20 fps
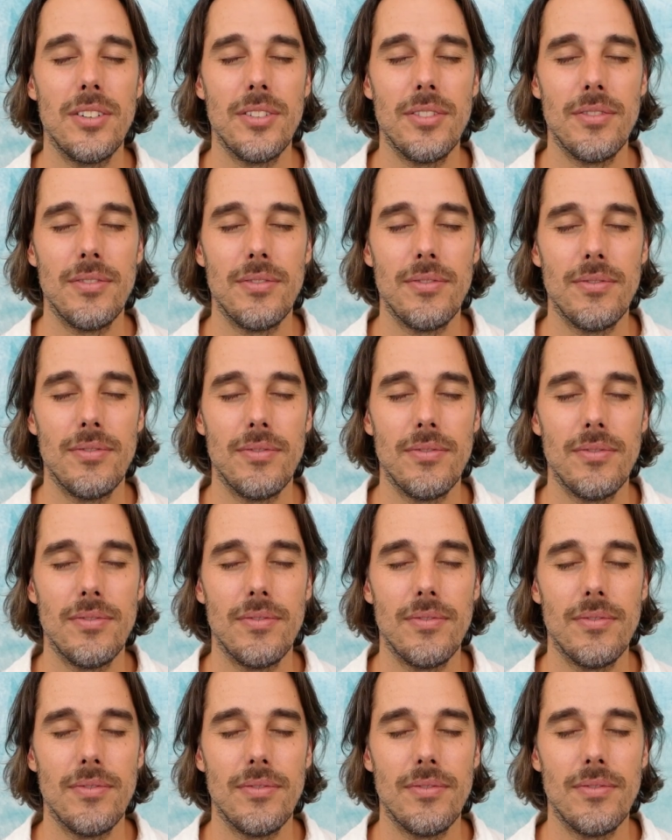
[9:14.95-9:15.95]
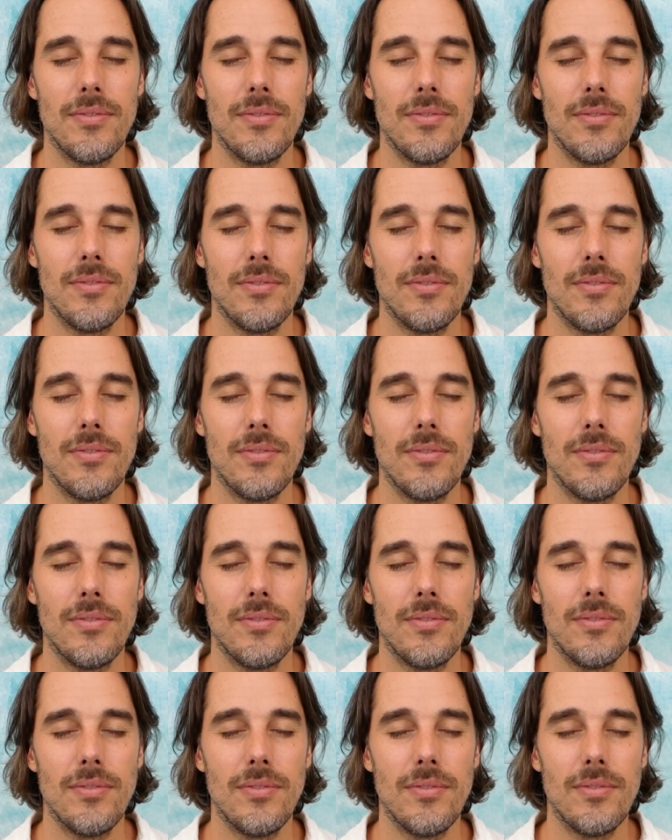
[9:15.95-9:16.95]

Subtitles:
No one is speaking in this clip.